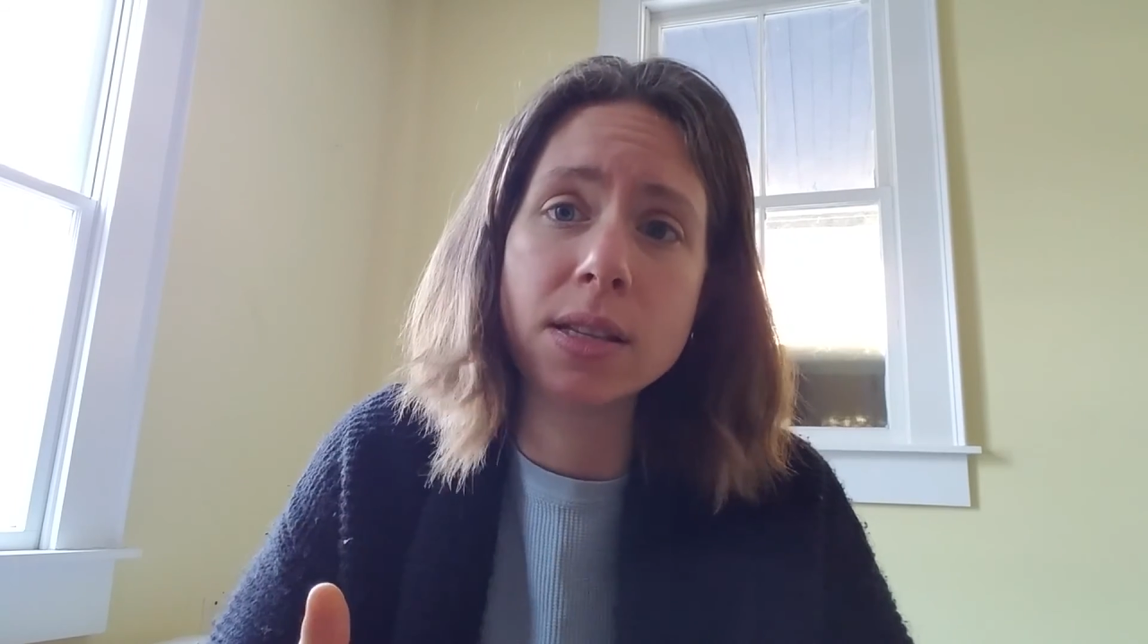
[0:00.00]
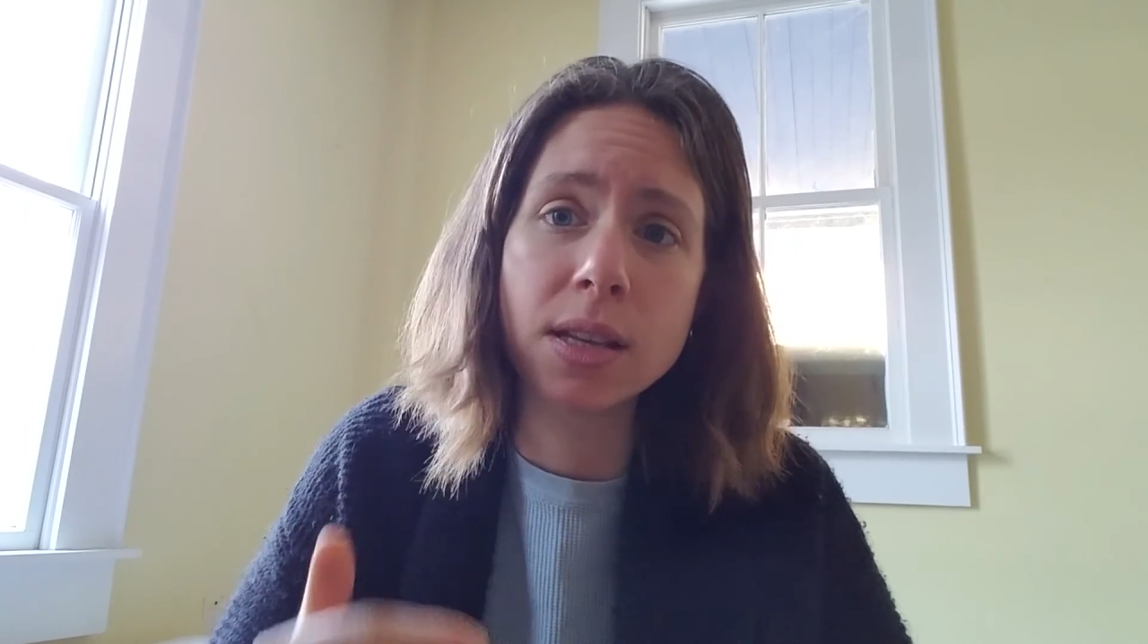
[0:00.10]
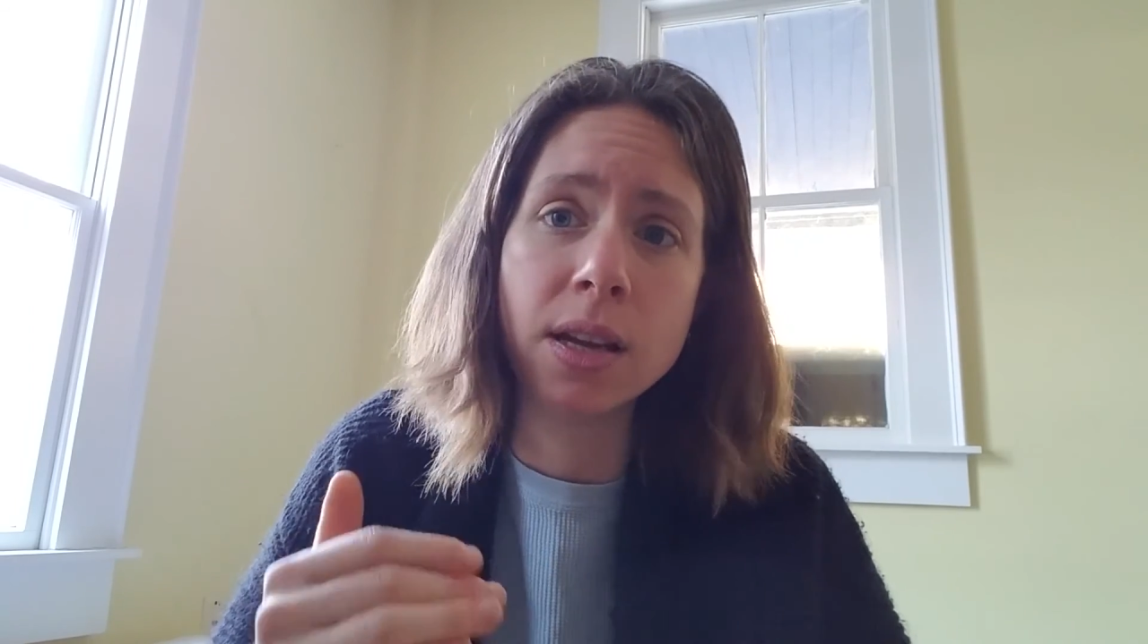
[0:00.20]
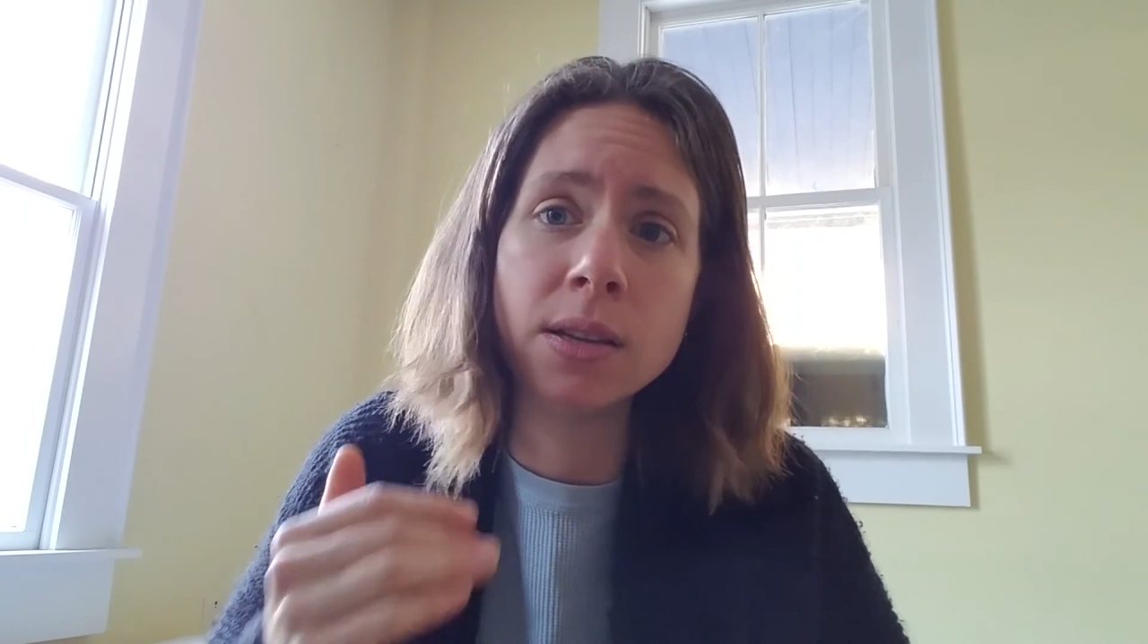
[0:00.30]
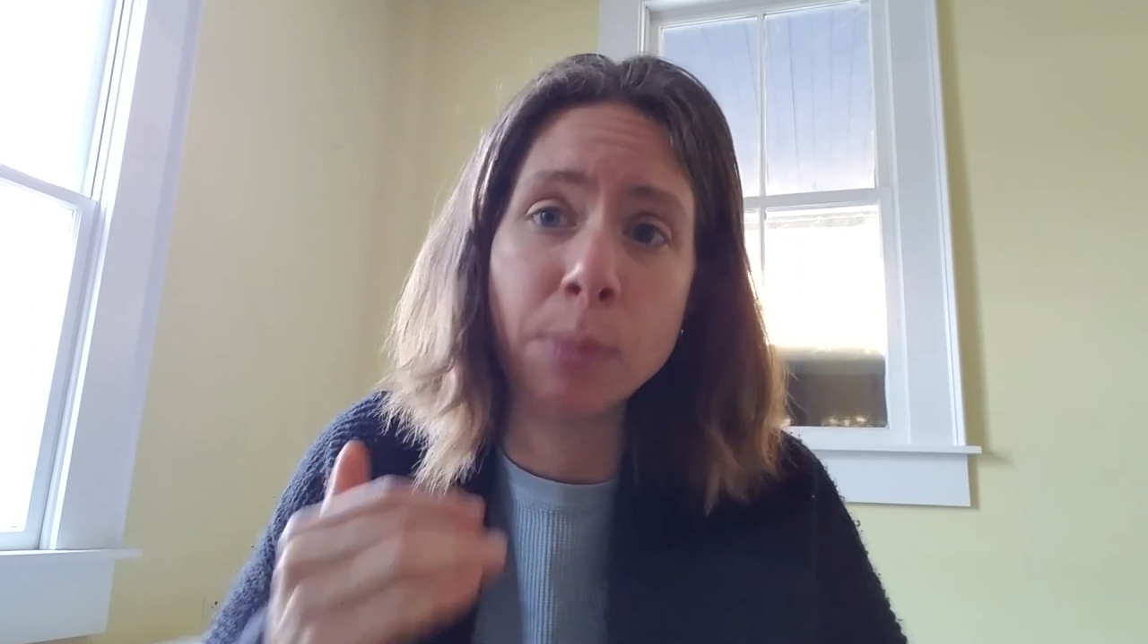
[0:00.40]

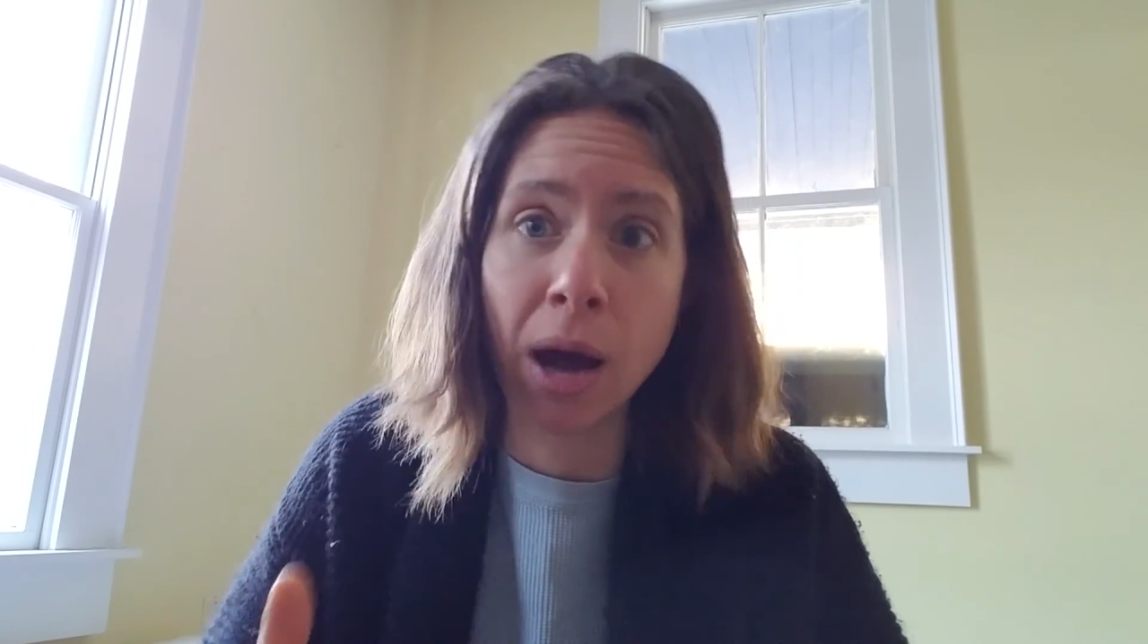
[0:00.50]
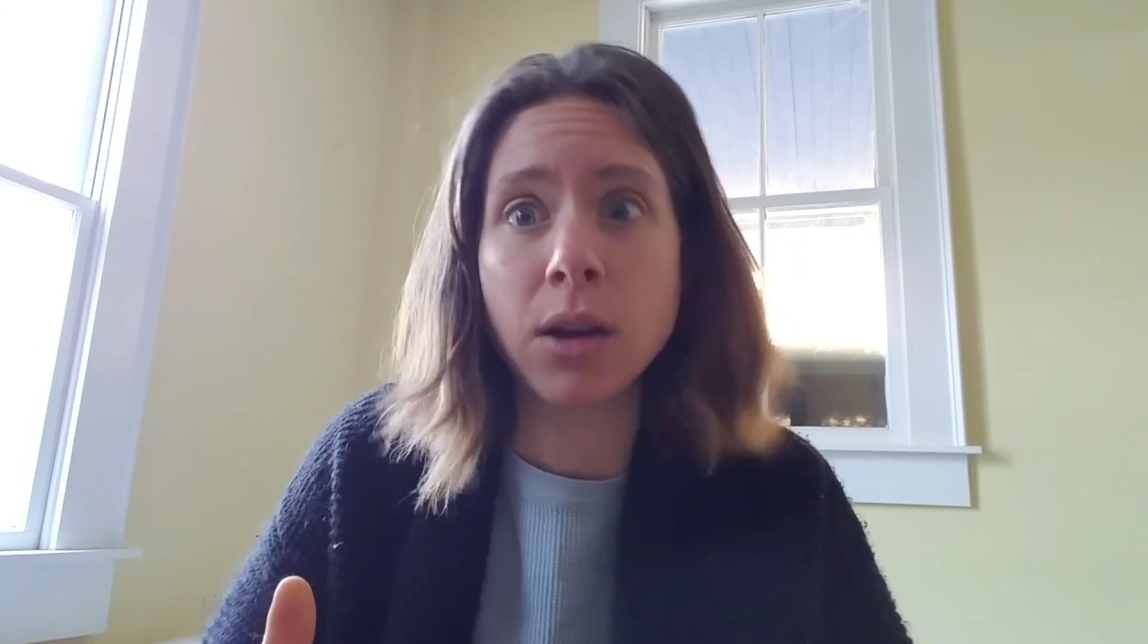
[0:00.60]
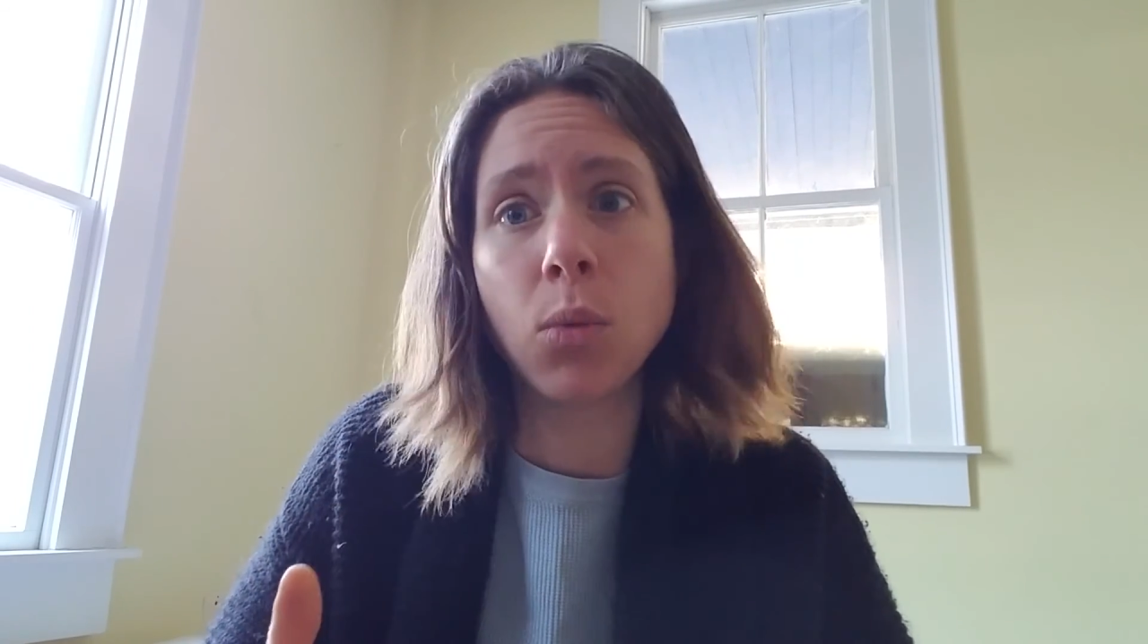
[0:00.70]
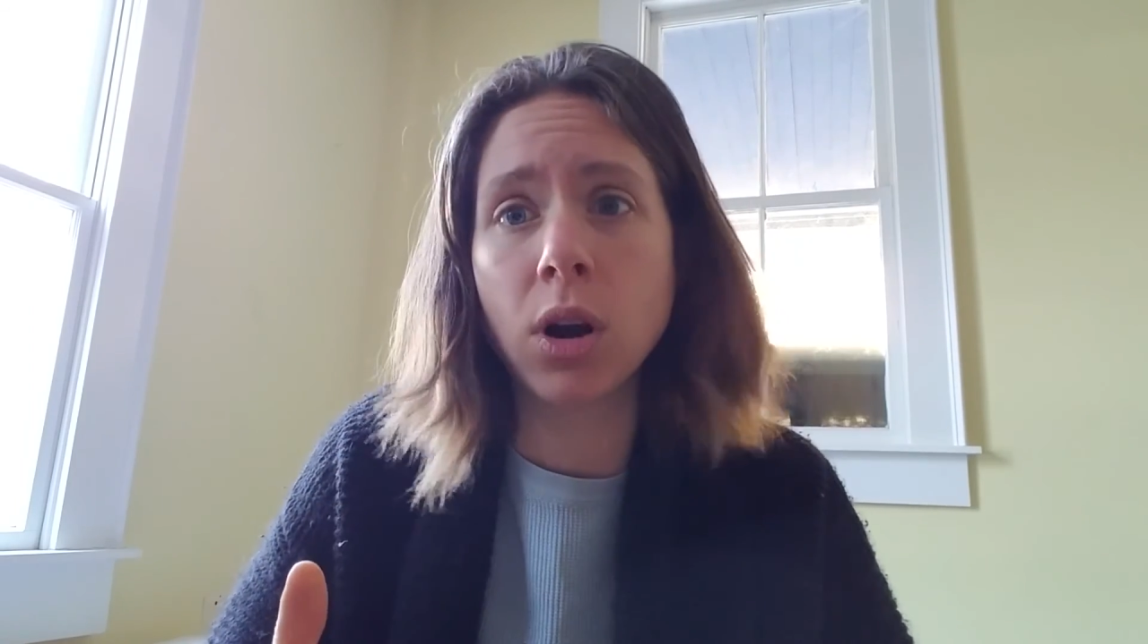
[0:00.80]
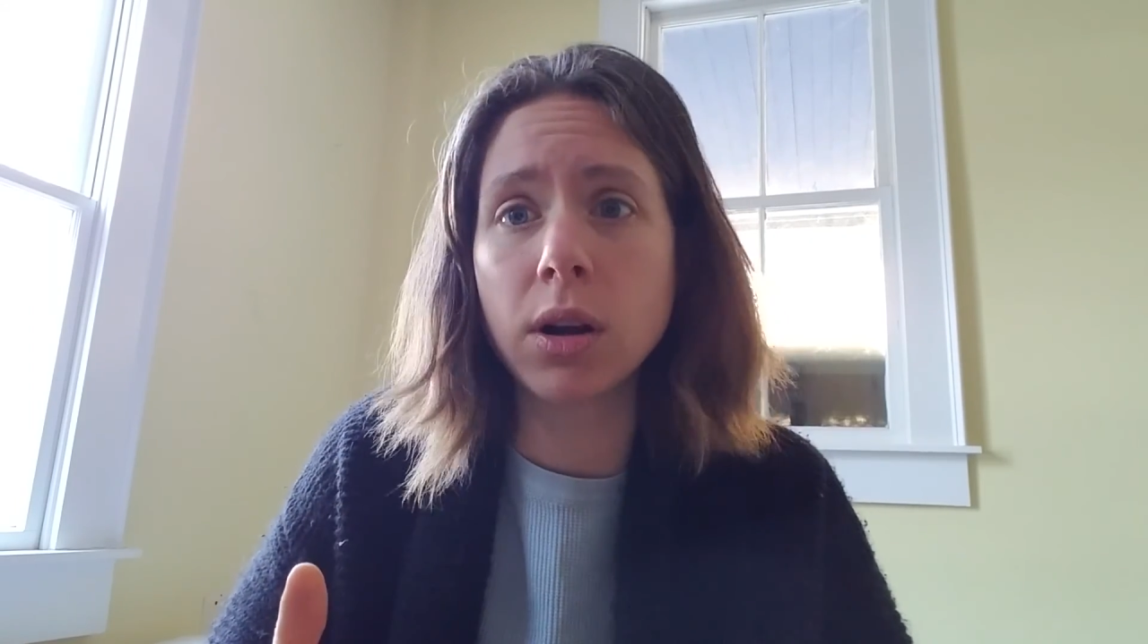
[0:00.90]
is body work,